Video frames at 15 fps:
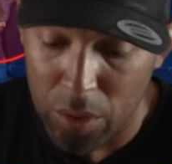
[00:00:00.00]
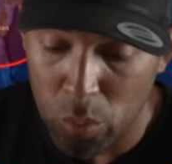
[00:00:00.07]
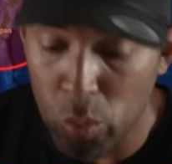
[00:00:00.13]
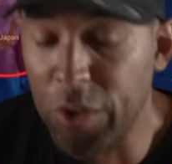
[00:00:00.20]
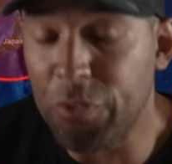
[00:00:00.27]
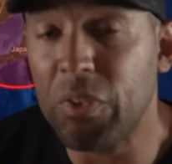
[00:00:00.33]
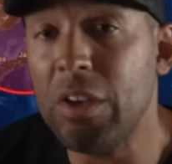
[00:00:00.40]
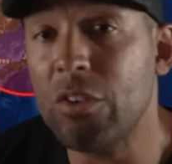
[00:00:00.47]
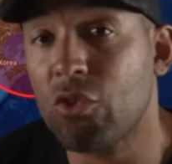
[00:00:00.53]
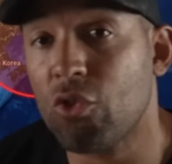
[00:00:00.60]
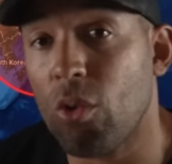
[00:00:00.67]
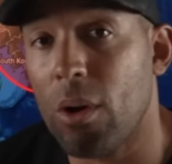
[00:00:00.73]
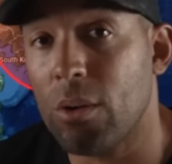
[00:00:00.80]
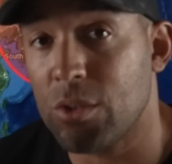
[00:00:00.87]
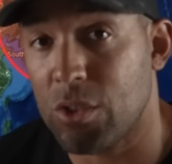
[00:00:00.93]
With these
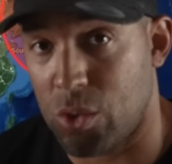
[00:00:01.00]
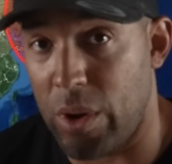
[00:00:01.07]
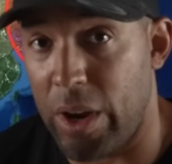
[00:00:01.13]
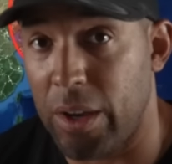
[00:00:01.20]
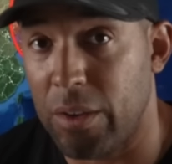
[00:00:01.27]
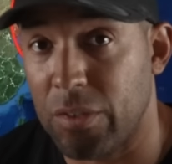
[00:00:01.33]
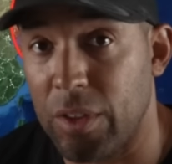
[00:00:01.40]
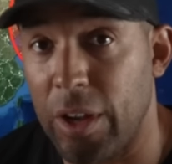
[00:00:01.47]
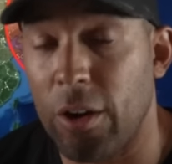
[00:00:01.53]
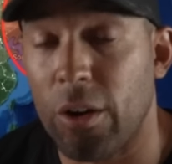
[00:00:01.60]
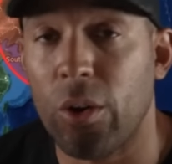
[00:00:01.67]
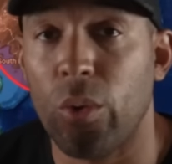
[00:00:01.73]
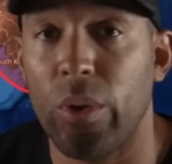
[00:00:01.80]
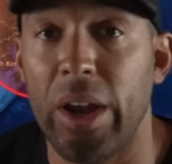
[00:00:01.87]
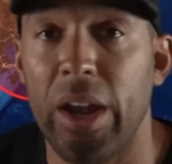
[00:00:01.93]
drone strikes, they're
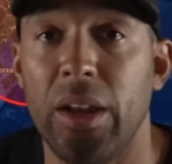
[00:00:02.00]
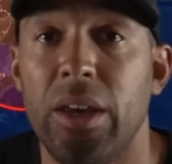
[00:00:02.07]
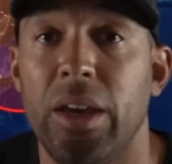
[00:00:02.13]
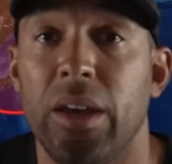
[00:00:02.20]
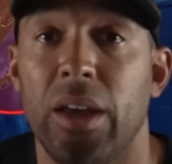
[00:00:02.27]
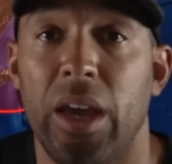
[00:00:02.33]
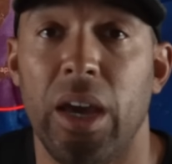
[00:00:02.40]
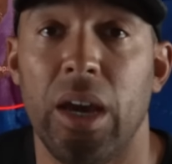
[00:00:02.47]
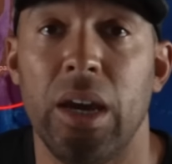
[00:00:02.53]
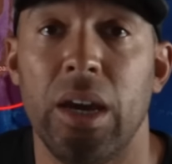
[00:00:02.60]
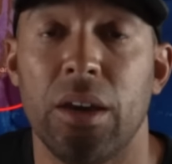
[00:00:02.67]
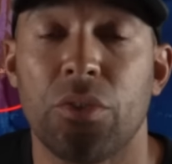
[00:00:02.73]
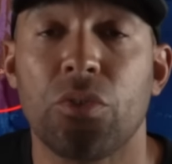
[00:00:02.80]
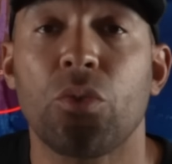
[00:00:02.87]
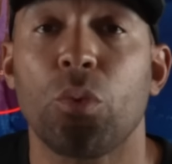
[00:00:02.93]
creating
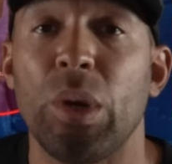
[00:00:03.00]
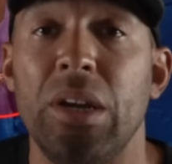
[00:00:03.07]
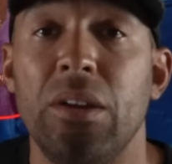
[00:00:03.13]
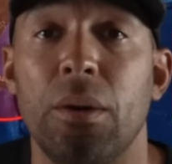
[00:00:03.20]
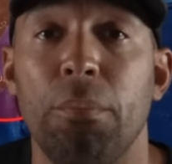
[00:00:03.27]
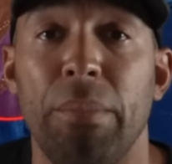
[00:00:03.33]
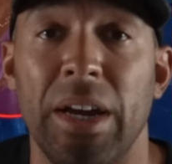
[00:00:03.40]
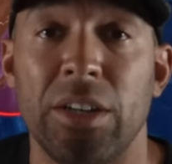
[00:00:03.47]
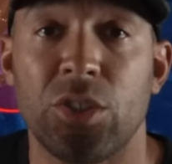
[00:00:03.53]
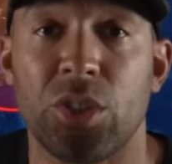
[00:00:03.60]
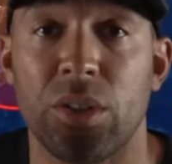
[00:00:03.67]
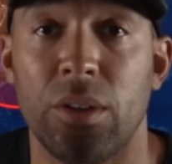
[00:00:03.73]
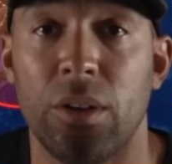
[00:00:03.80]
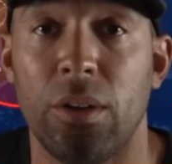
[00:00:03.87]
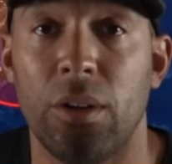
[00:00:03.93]
a
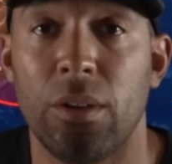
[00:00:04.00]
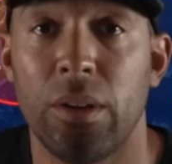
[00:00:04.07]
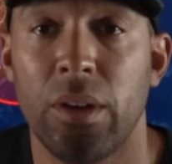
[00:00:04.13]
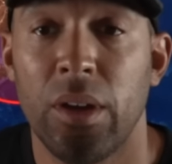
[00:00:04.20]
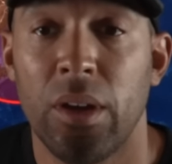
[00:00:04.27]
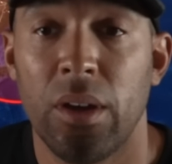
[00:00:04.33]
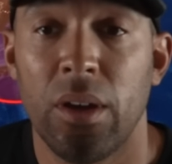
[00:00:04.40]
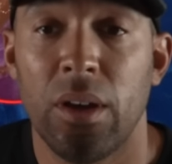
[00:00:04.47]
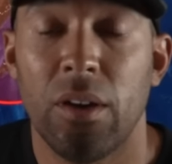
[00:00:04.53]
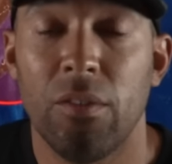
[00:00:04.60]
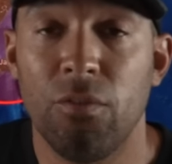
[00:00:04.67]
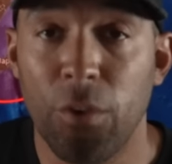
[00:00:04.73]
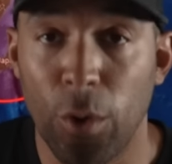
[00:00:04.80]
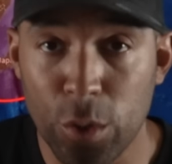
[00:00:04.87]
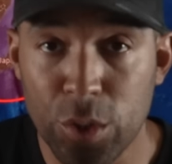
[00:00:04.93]
three-dimensional
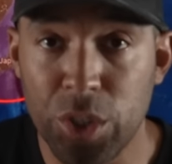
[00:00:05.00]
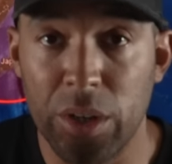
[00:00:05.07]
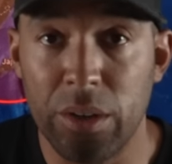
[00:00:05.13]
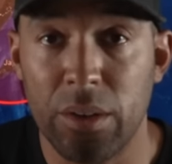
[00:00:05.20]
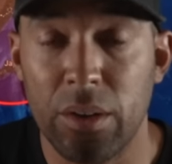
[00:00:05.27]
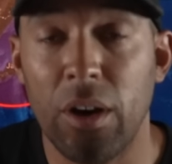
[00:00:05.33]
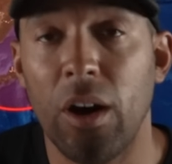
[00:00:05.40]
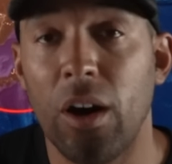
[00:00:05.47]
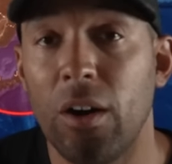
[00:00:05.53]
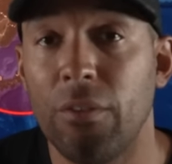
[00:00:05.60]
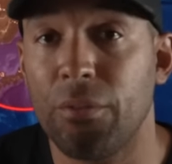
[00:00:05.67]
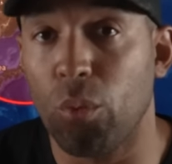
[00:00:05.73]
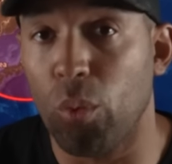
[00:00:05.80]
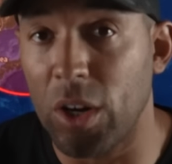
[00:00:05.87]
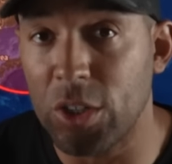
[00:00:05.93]
version
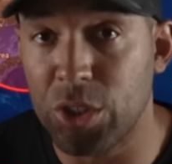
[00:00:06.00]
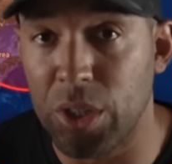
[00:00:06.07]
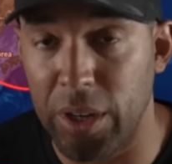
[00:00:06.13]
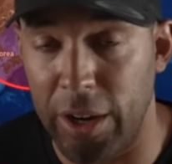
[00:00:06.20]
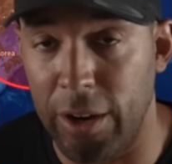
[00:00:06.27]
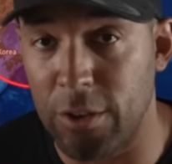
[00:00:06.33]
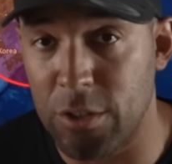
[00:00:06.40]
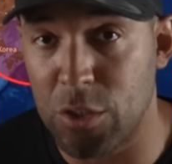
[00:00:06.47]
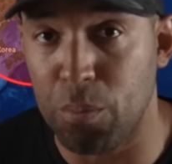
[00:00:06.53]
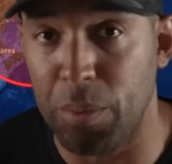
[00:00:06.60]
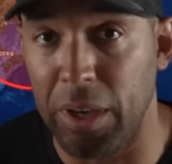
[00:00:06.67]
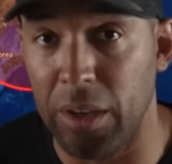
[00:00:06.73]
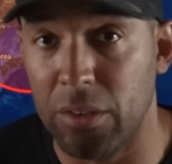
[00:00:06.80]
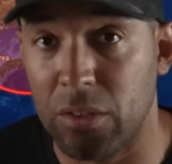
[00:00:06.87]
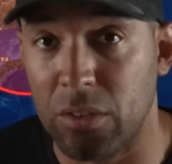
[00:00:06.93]
of Russian
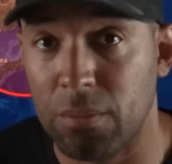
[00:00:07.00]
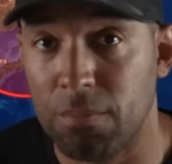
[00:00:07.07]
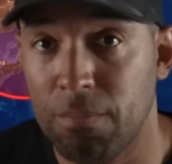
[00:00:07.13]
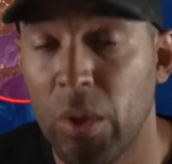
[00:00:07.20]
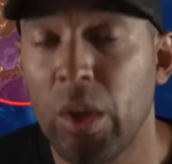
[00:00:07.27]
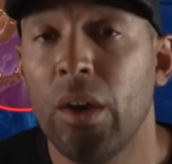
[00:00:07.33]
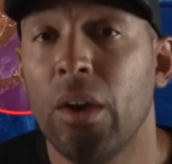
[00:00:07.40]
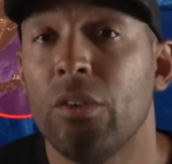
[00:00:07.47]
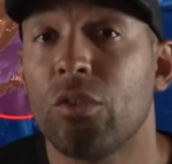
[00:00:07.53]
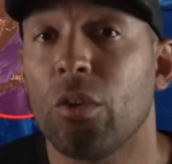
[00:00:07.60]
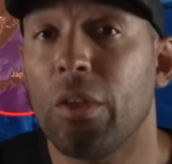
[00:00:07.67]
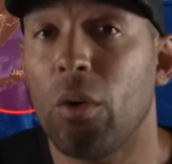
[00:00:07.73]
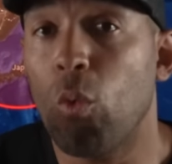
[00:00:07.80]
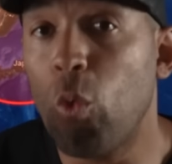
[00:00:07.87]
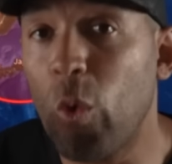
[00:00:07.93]
airspace, so
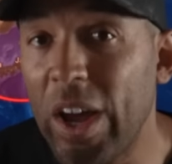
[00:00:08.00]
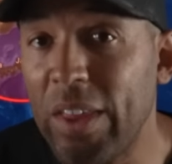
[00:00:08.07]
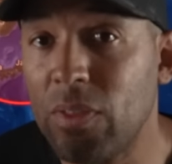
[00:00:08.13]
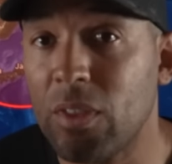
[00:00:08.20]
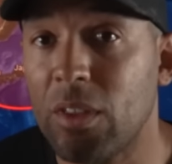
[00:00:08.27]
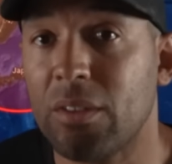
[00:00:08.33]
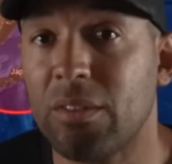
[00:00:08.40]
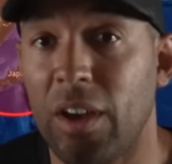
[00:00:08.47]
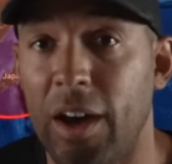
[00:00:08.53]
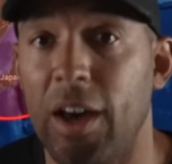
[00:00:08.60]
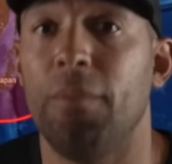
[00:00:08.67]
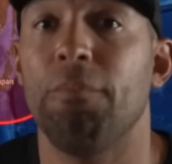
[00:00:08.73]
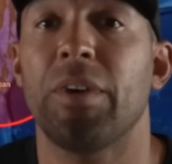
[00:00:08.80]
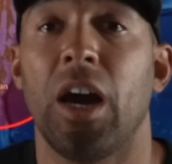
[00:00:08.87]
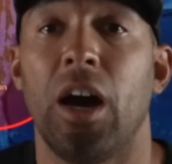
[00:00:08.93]
that when the
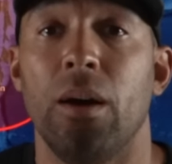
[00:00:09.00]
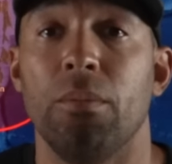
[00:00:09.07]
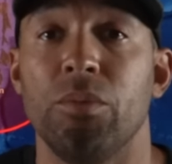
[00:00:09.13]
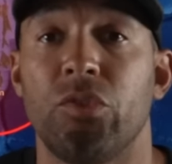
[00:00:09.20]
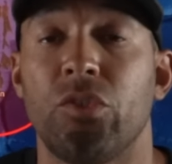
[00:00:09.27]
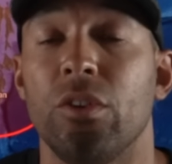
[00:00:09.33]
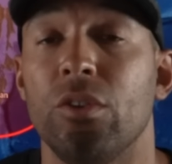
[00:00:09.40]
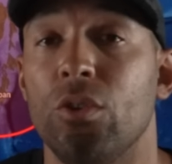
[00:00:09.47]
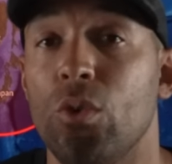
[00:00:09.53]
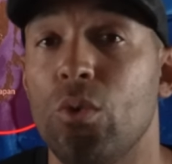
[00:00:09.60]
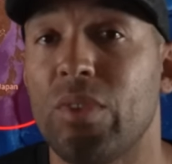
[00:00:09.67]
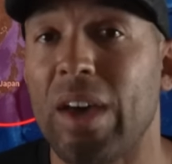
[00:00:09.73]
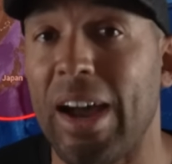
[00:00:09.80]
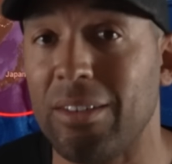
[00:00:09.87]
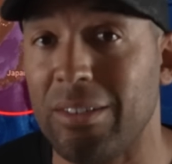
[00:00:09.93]
time comes to do
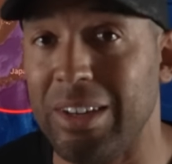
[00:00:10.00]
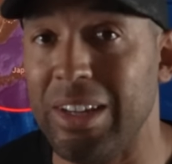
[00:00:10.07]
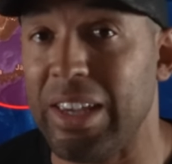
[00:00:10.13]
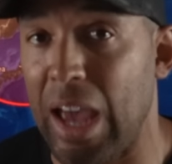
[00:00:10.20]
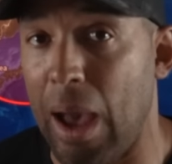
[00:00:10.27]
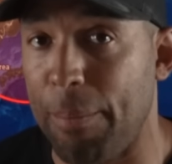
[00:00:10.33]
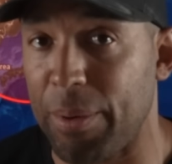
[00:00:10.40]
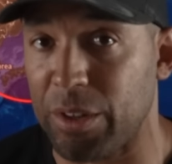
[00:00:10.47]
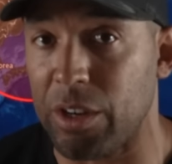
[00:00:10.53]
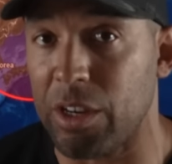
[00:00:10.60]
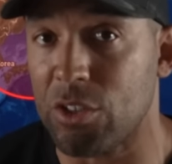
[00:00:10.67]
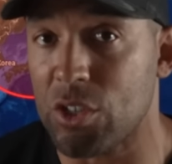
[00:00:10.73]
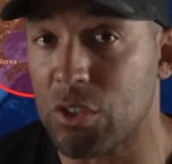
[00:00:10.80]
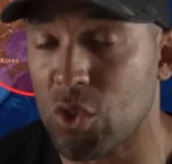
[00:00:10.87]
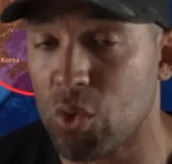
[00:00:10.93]
that
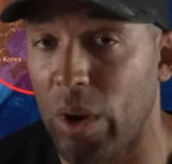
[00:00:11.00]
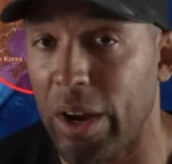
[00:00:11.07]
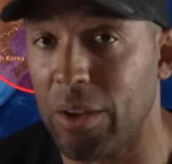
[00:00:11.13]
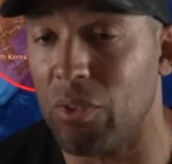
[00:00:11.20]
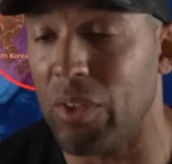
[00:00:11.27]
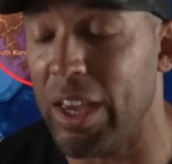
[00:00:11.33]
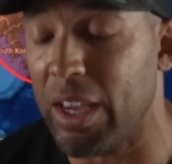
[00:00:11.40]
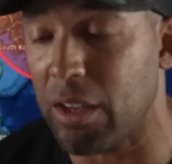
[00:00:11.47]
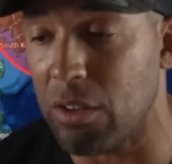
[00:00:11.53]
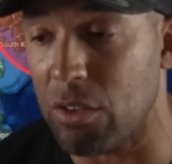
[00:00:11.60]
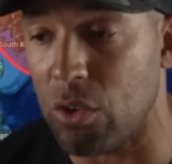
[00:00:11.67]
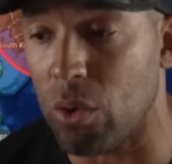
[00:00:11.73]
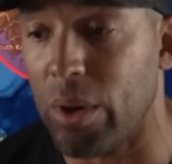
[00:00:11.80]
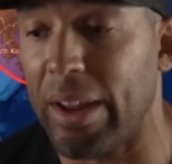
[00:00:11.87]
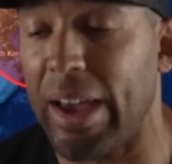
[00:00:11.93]
decapitation strike, they can
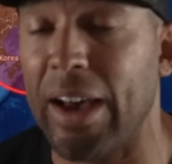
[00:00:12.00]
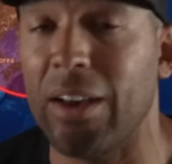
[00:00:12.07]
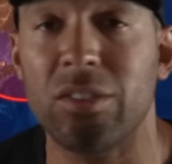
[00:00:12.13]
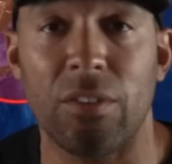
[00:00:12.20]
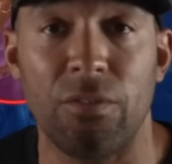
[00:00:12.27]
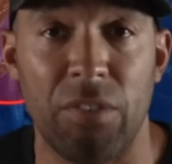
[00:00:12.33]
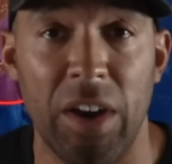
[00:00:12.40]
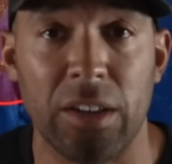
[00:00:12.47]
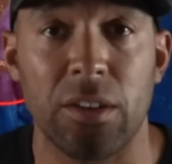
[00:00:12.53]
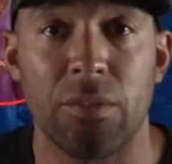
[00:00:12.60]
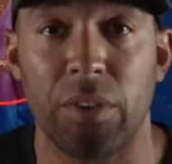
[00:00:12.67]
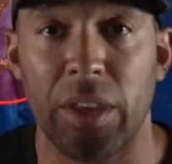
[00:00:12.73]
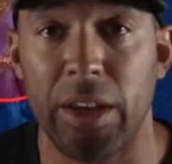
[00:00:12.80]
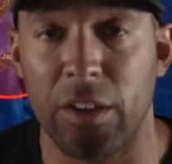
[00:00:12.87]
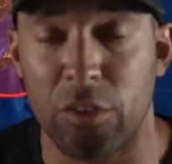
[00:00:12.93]
do it as
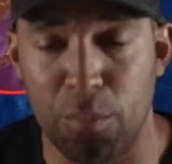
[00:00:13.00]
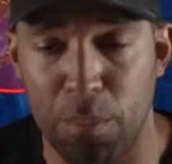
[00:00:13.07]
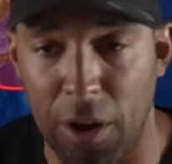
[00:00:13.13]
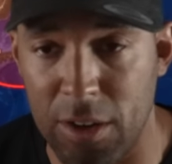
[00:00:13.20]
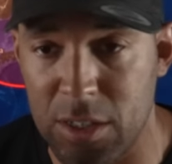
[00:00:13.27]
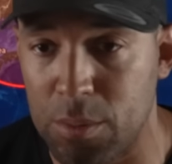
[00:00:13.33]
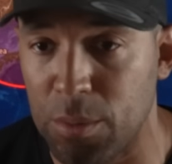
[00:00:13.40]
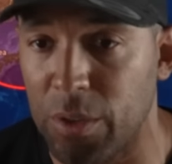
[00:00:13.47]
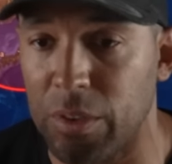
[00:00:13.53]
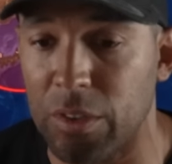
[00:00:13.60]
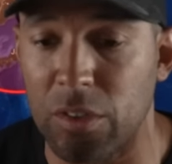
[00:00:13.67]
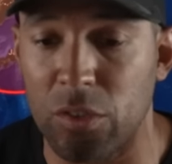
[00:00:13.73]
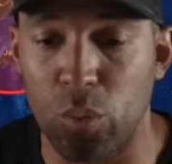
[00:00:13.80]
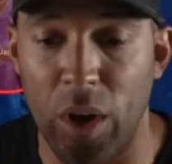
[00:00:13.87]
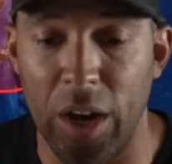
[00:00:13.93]
effectively as possible.
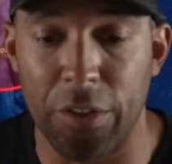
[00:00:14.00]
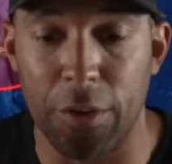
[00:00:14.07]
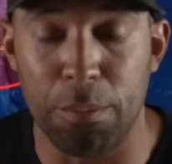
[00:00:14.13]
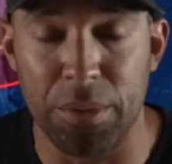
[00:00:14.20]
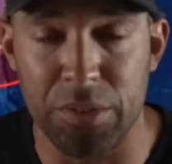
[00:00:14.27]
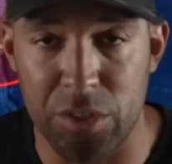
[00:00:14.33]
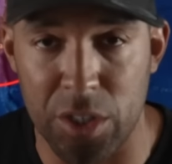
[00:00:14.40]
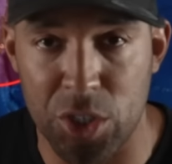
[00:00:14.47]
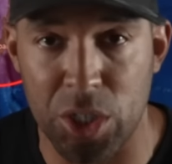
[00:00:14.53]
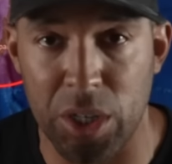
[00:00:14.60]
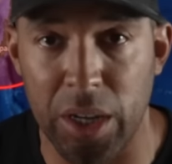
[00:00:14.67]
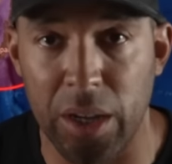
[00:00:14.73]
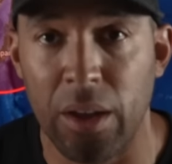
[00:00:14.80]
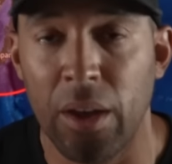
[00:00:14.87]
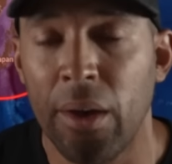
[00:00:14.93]
This is why they're
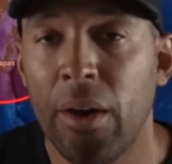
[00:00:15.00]
positioning